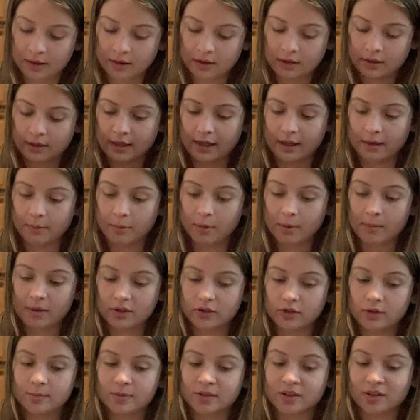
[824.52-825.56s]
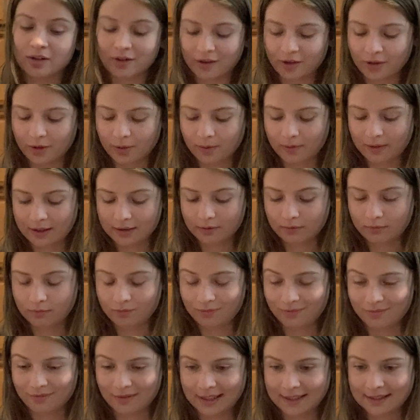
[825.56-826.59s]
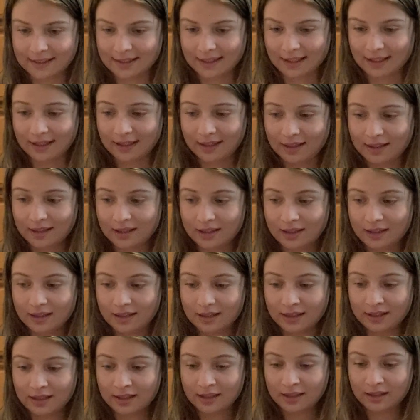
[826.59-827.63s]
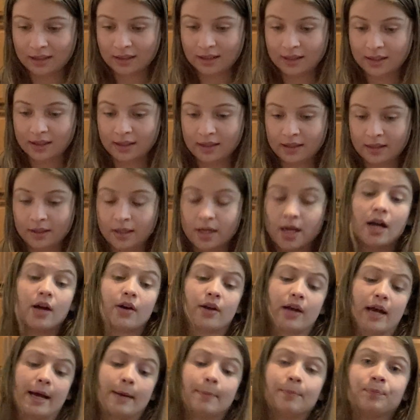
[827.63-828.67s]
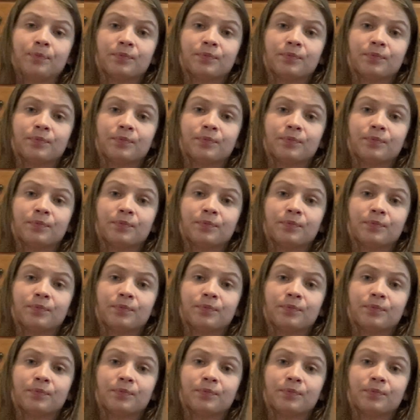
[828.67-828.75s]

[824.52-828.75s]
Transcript: Okay, let me make sure I'm starting on the right side. Okay.